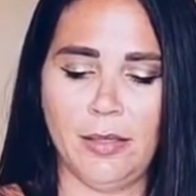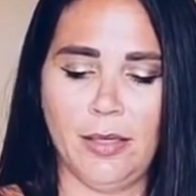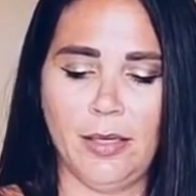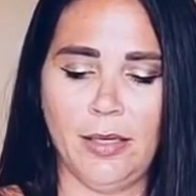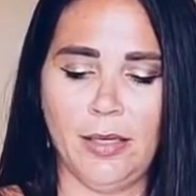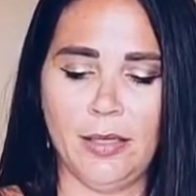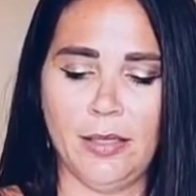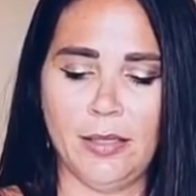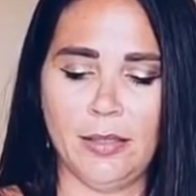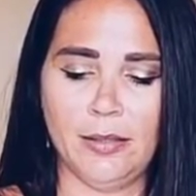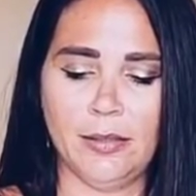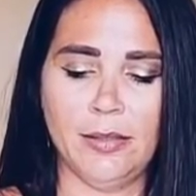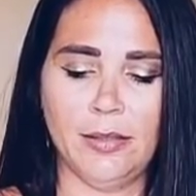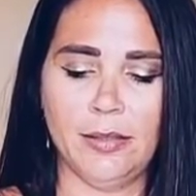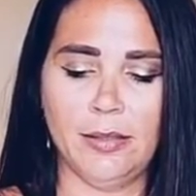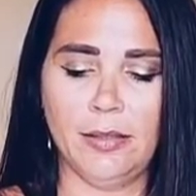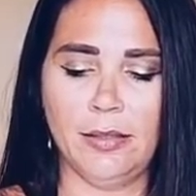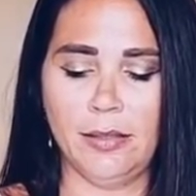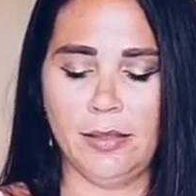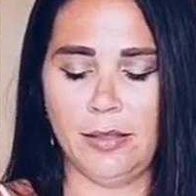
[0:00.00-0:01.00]

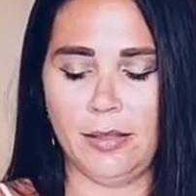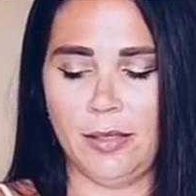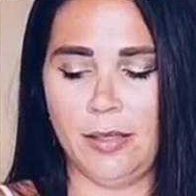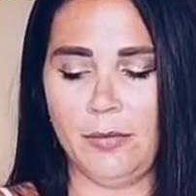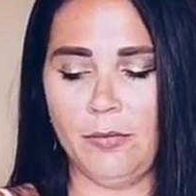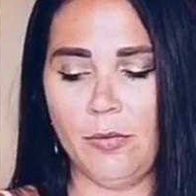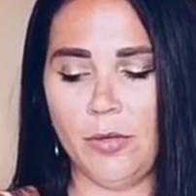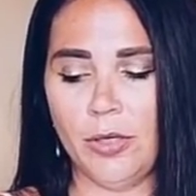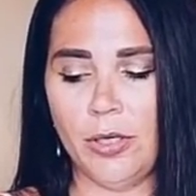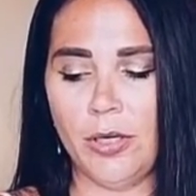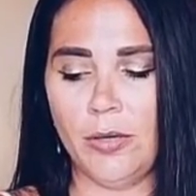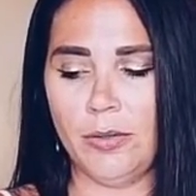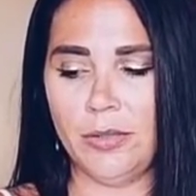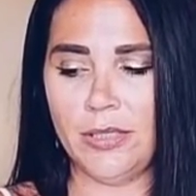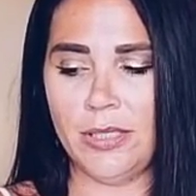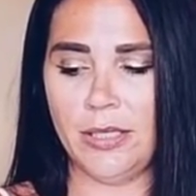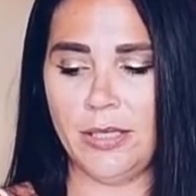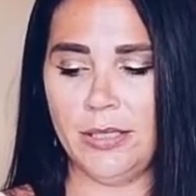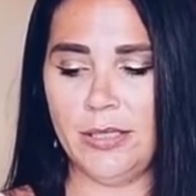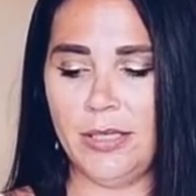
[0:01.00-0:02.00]
And then we'll go
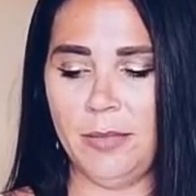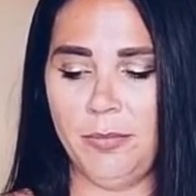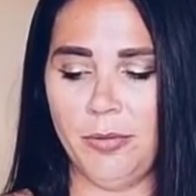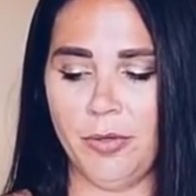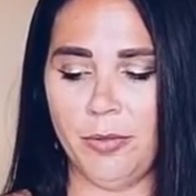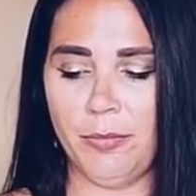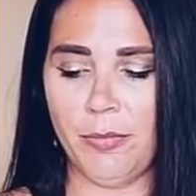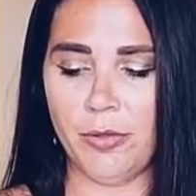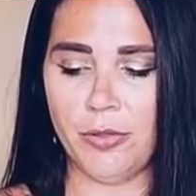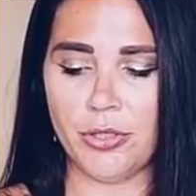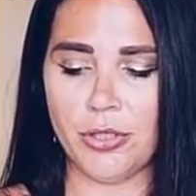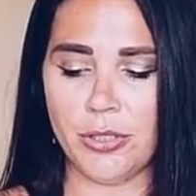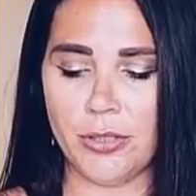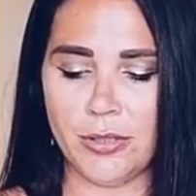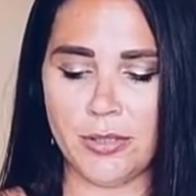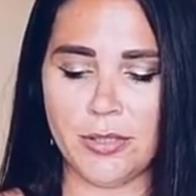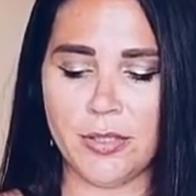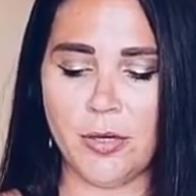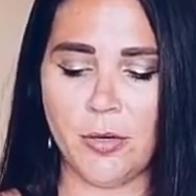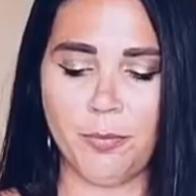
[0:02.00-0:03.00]
into the deeper
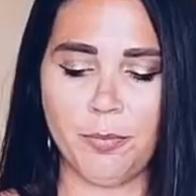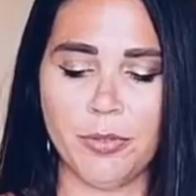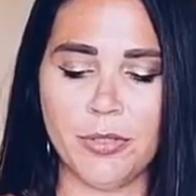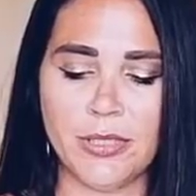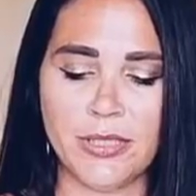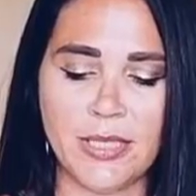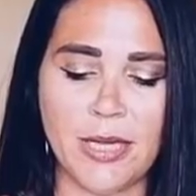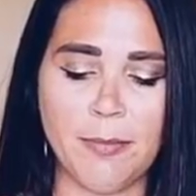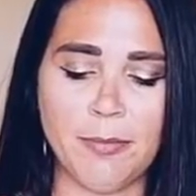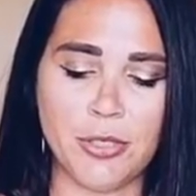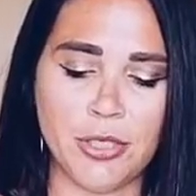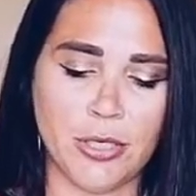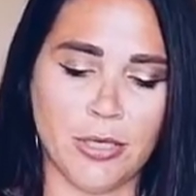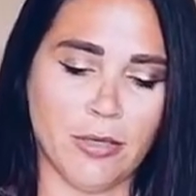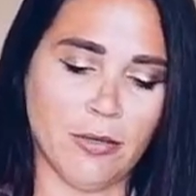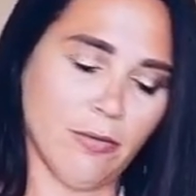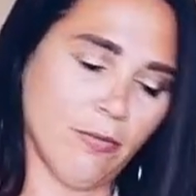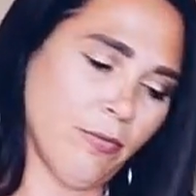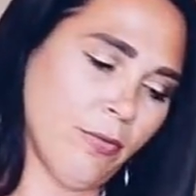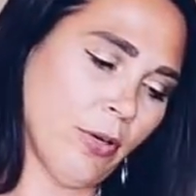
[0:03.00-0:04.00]
emotion. So perception,
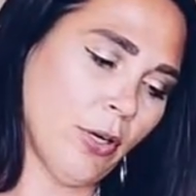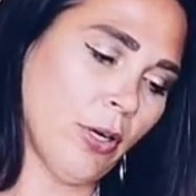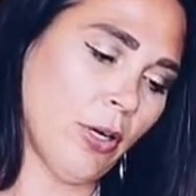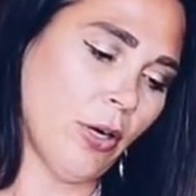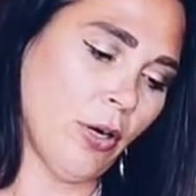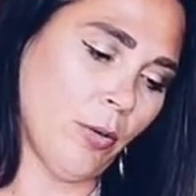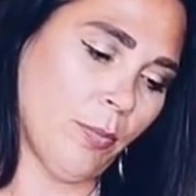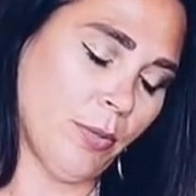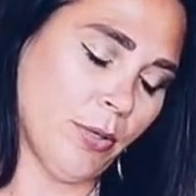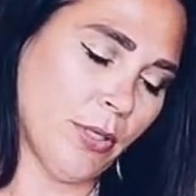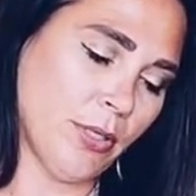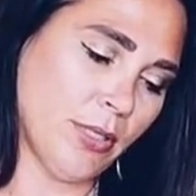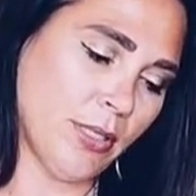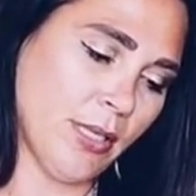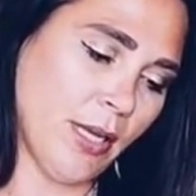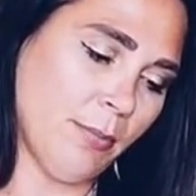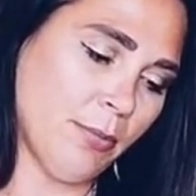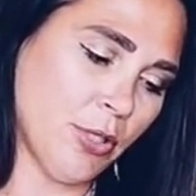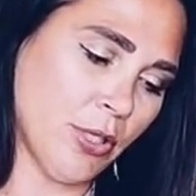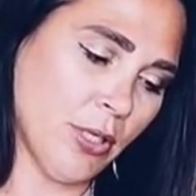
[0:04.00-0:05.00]
Virgo,
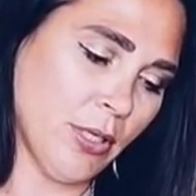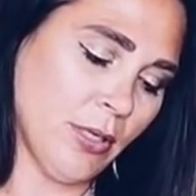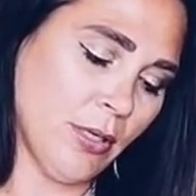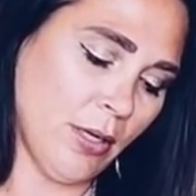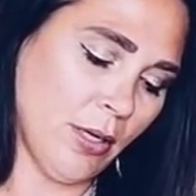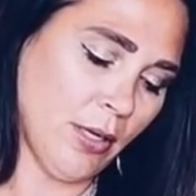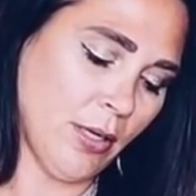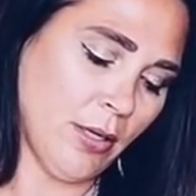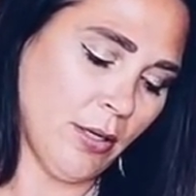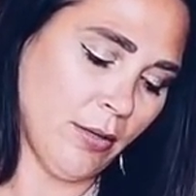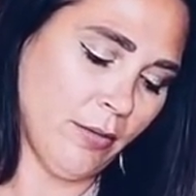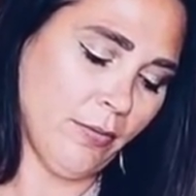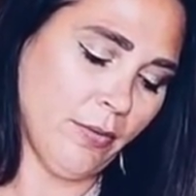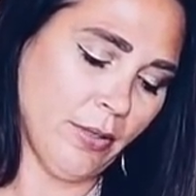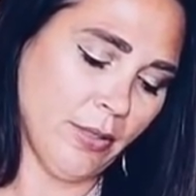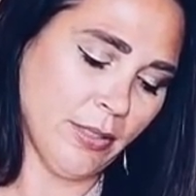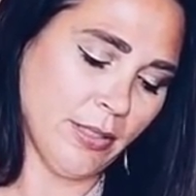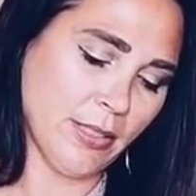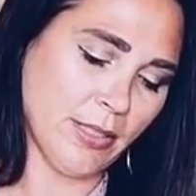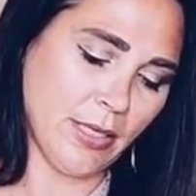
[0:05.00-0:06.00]
perception of
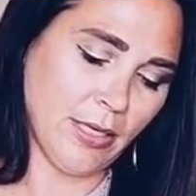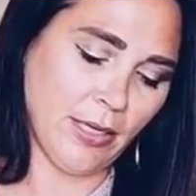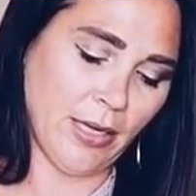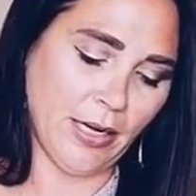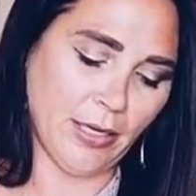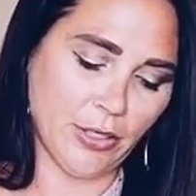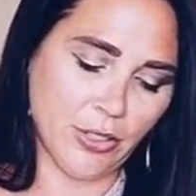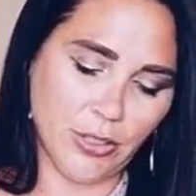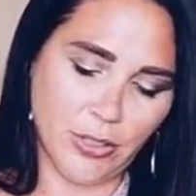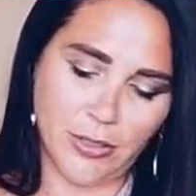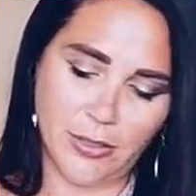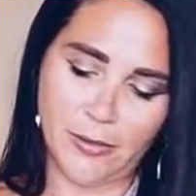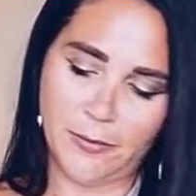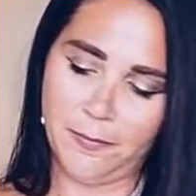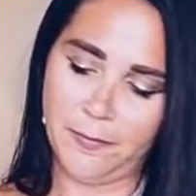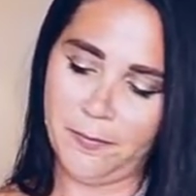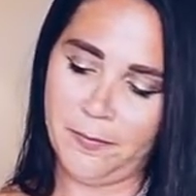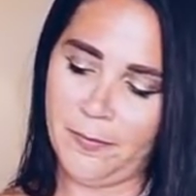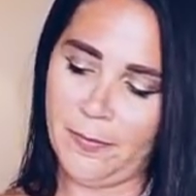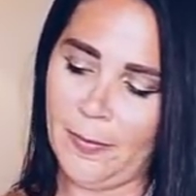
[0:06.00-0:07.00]
this
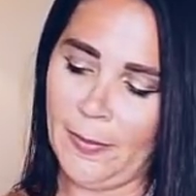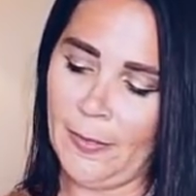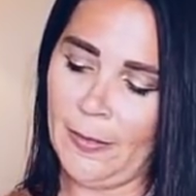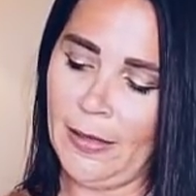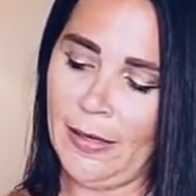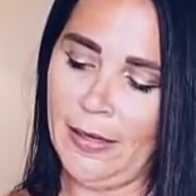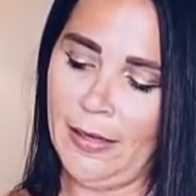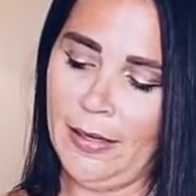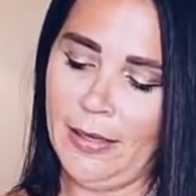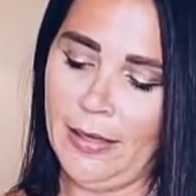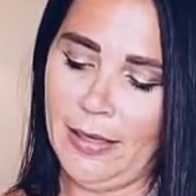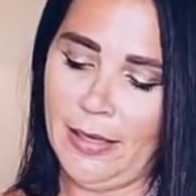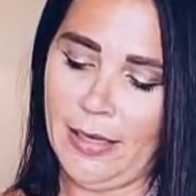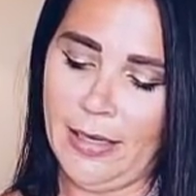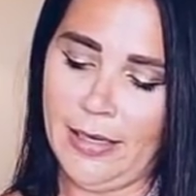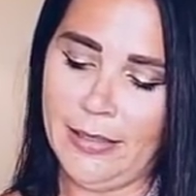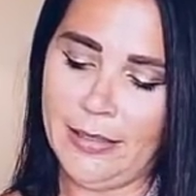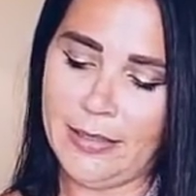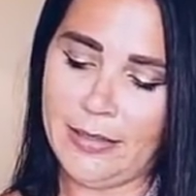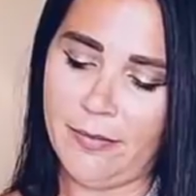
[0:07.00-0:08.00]
connection,
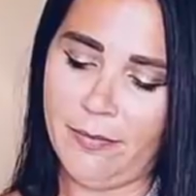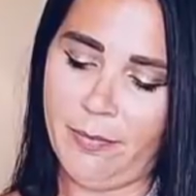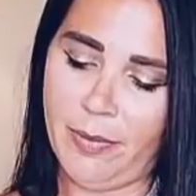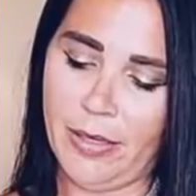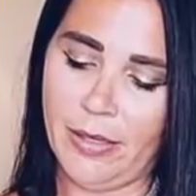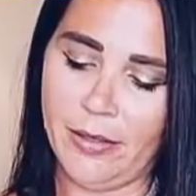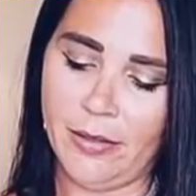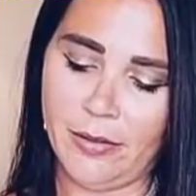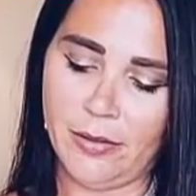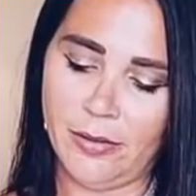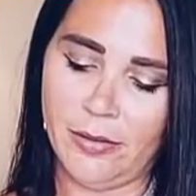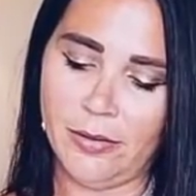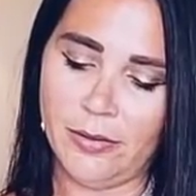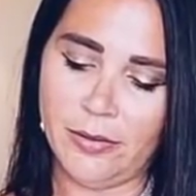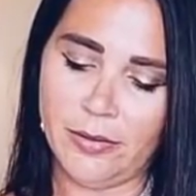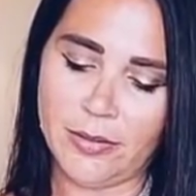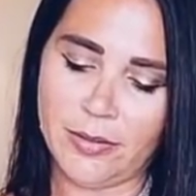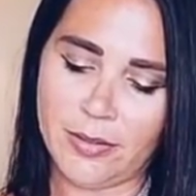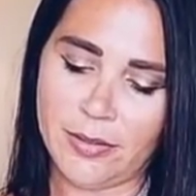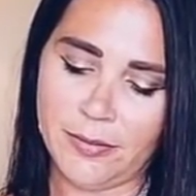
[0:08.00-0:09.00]
Ace of
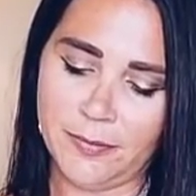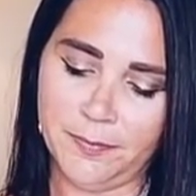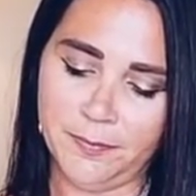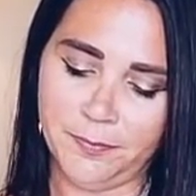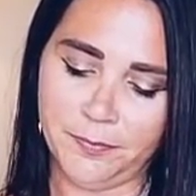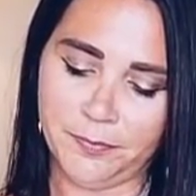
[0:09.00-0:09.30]
Pentacles,